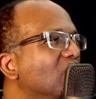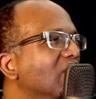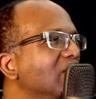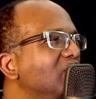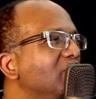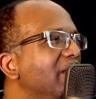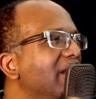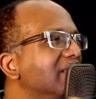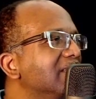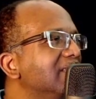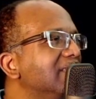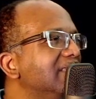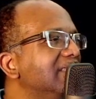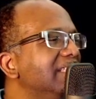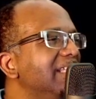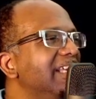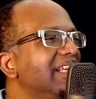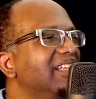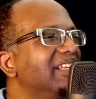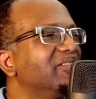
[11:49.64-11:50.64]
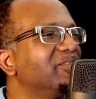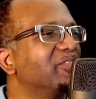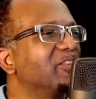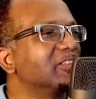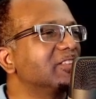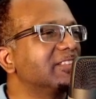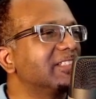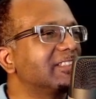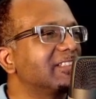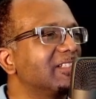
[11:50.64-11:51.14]
what we are seeing in
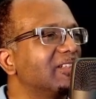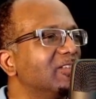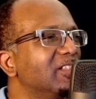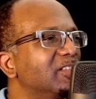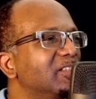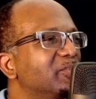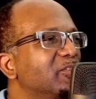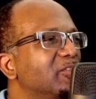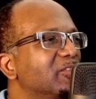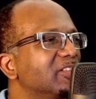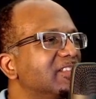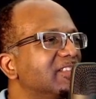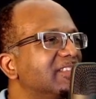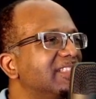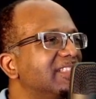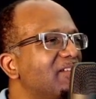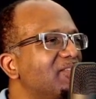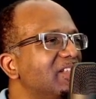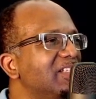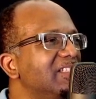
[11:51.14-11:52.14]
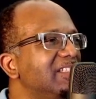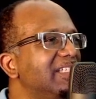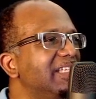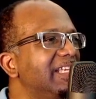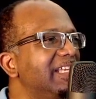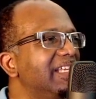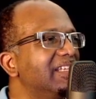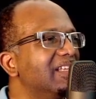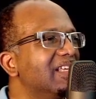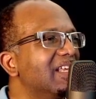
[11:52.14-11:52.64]
First Thessalonians four
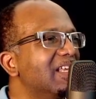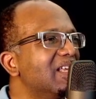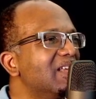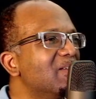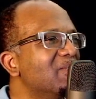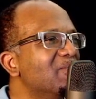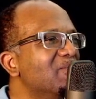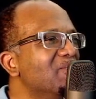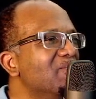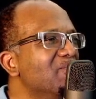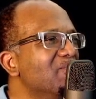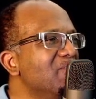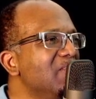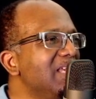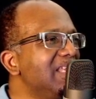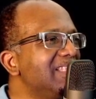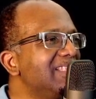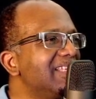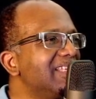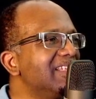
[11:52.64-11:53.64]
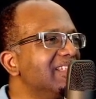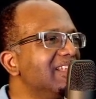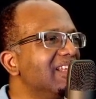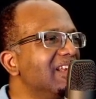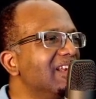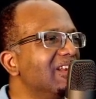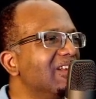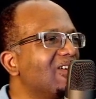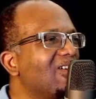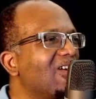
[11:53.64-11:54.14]
seventeen, meeting
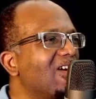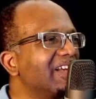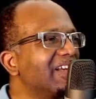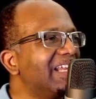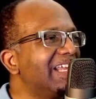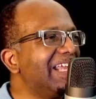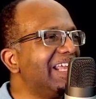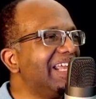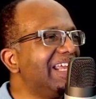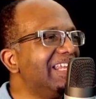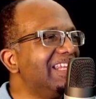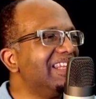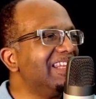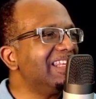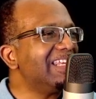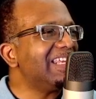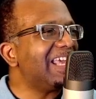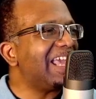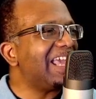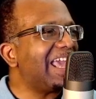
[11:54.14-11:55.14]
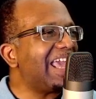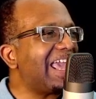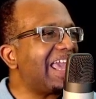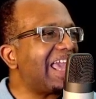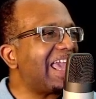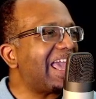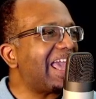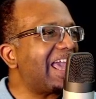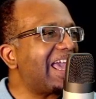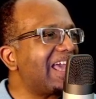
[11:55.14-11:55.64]
the Lord in the
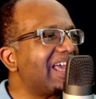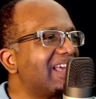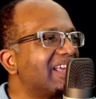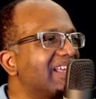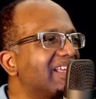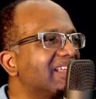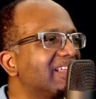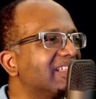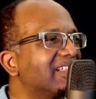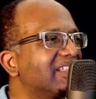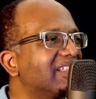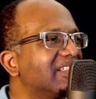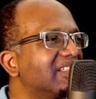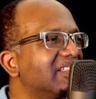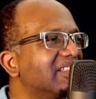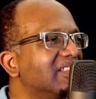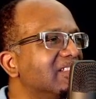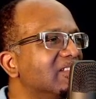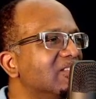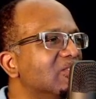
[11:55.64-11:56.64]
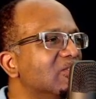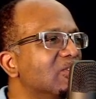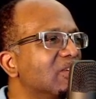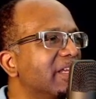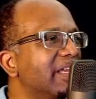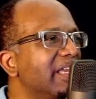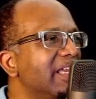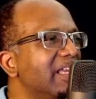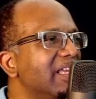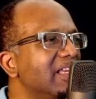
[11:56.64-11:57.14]
air.
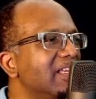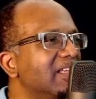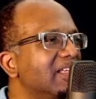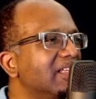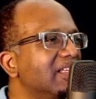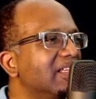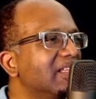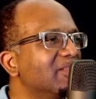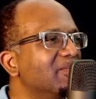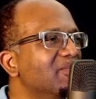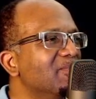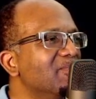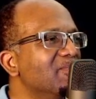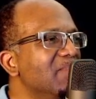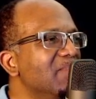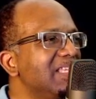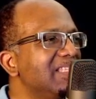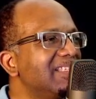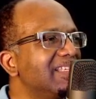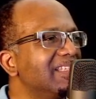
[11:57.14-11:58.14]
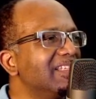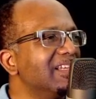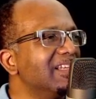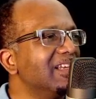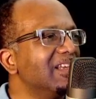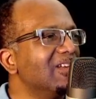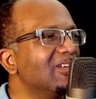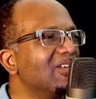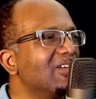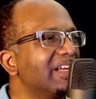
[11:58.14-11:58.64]
Okay? Meeting
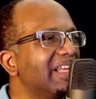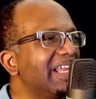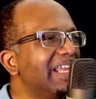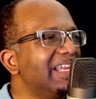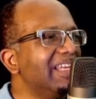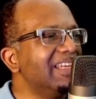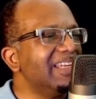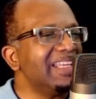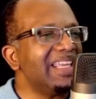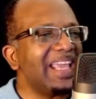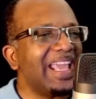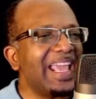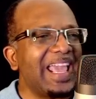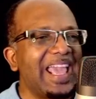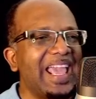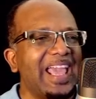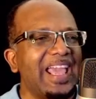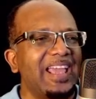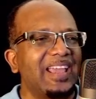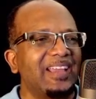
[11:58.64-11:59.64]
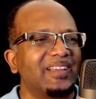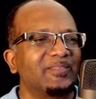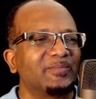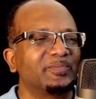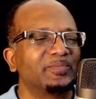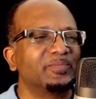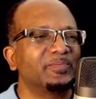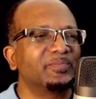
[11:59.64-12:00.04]
the Lord in the air